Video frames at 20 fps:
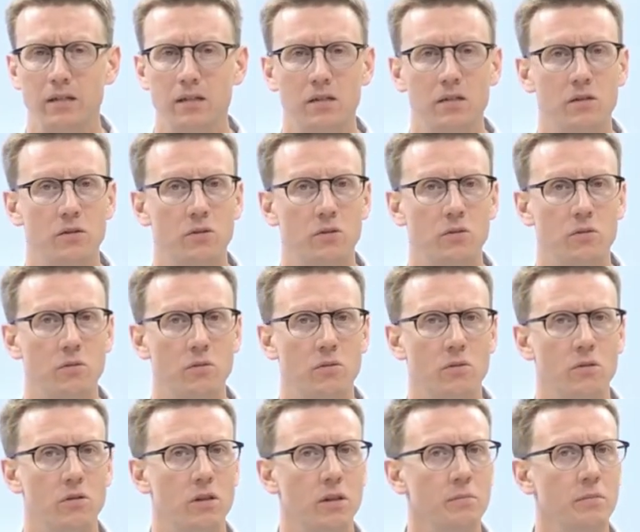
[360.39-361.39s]
to do?
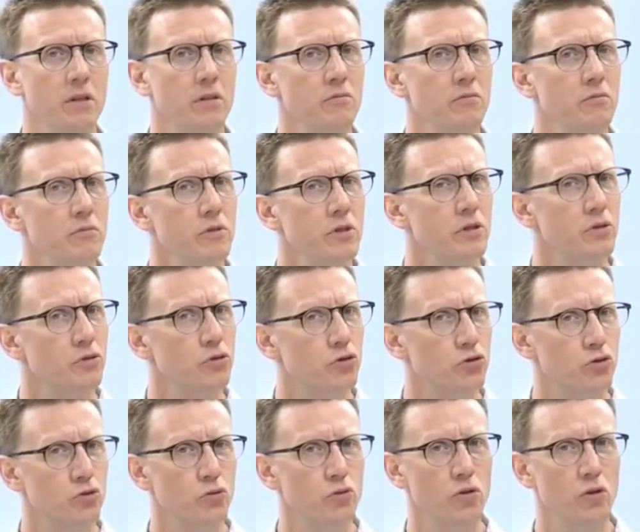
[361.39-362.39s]
Or I'm not real
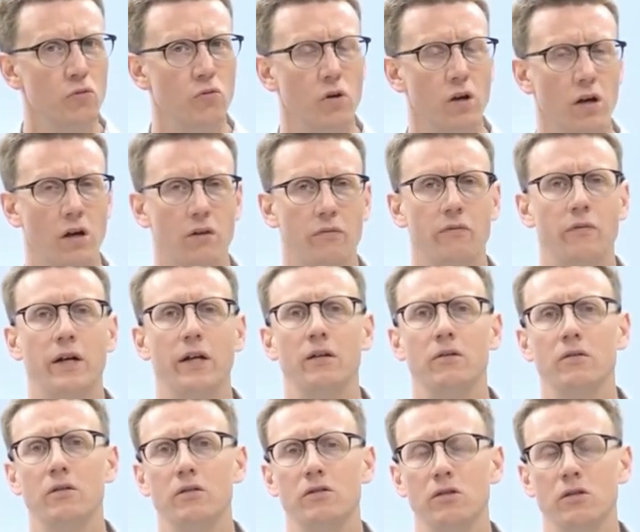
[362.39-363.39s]
sure what our final
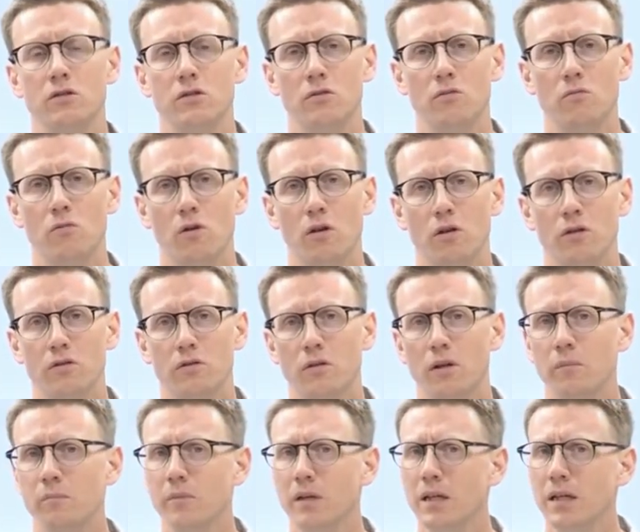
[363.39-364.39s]
decision was,
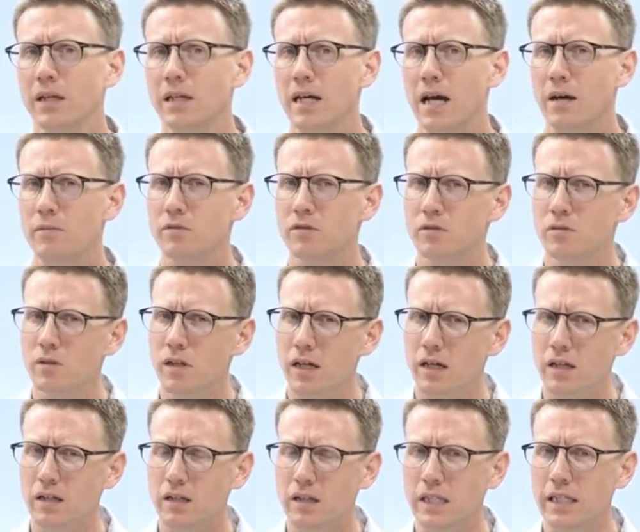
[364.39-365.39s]
or I'm still
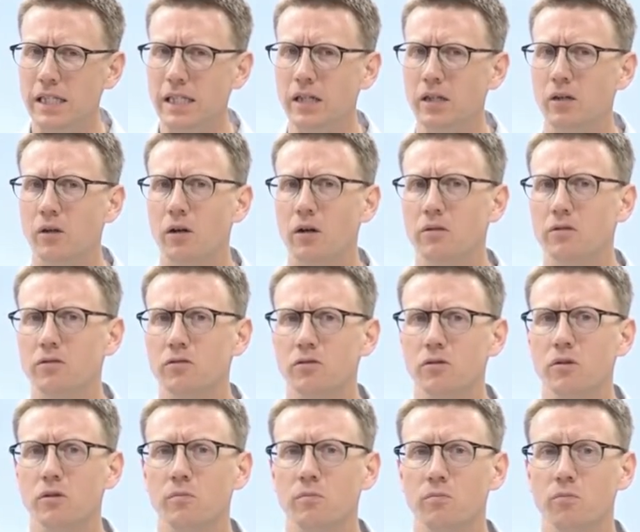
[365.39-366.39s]
not clear on
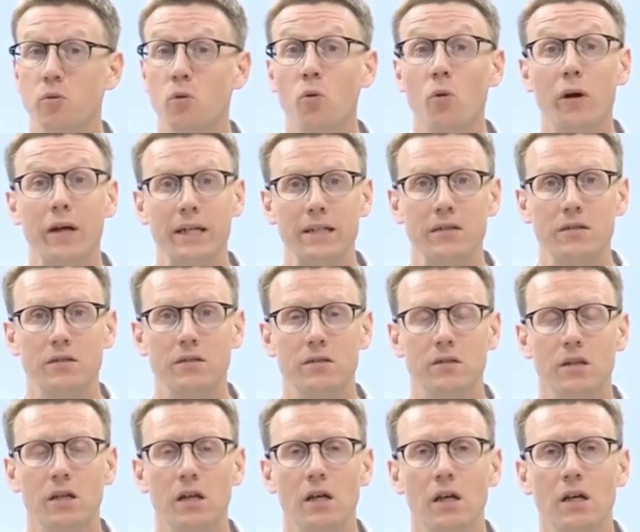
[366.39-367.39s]
certain
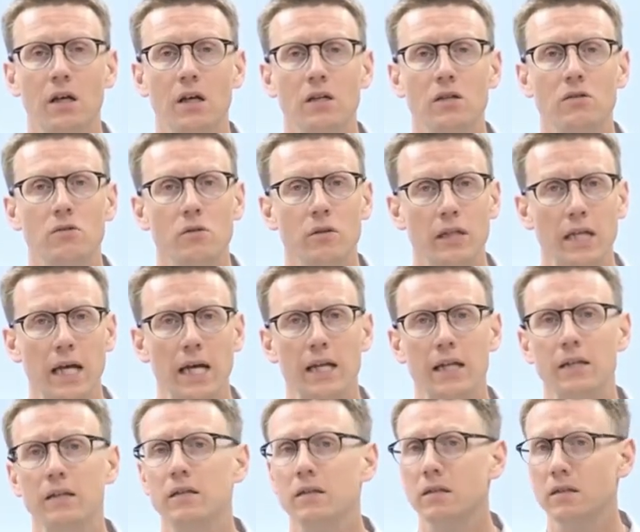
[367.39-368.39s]
points. So
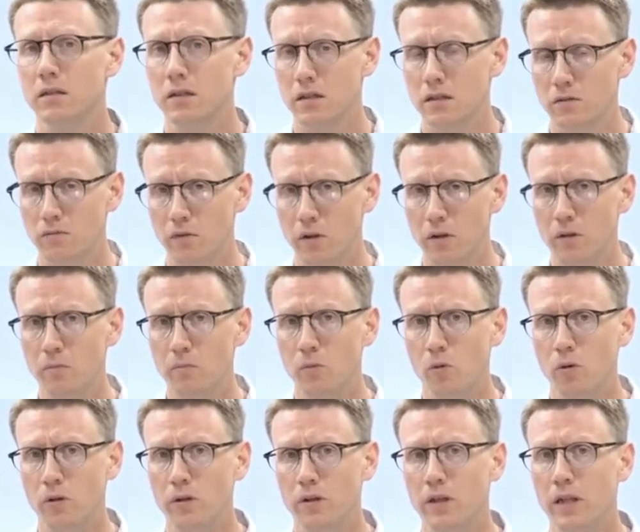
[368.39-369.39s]
again, it's very
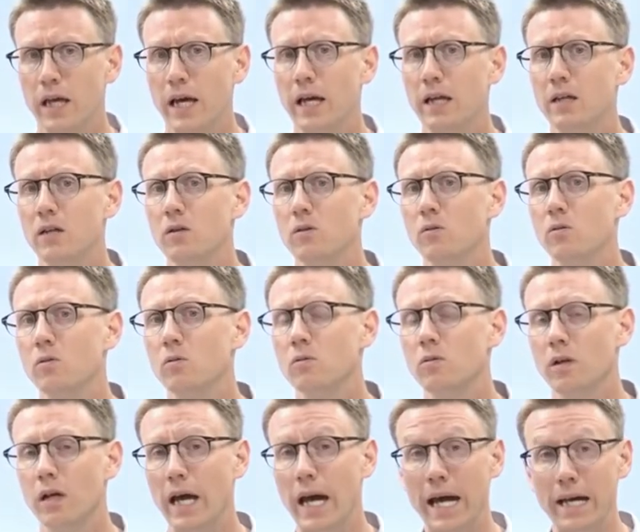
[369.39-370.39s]
important that
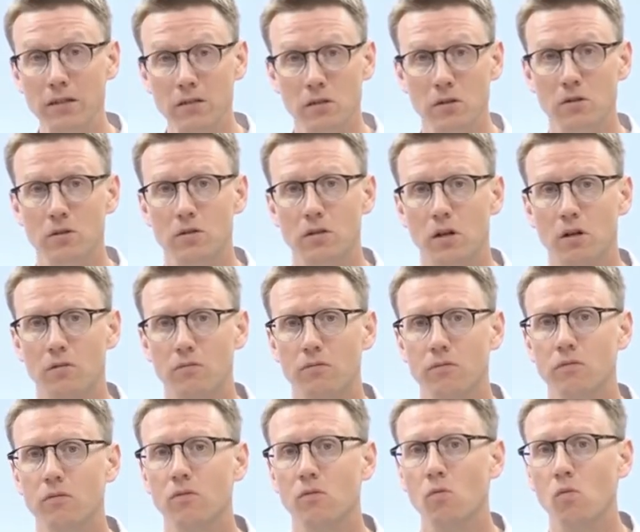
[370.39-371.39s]
you ask yourself,
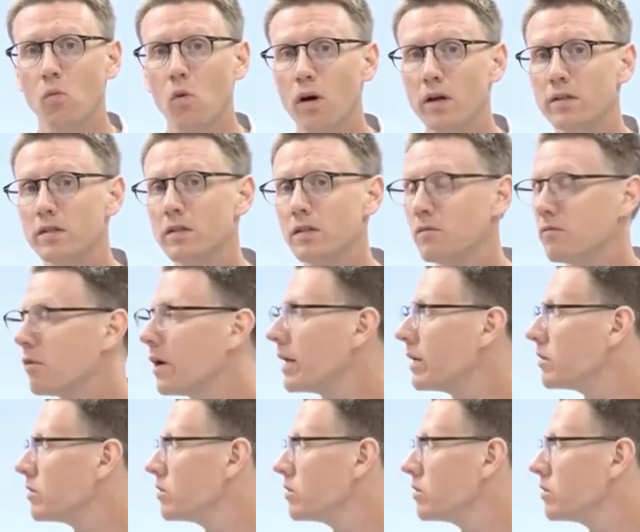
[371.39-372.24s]
was the final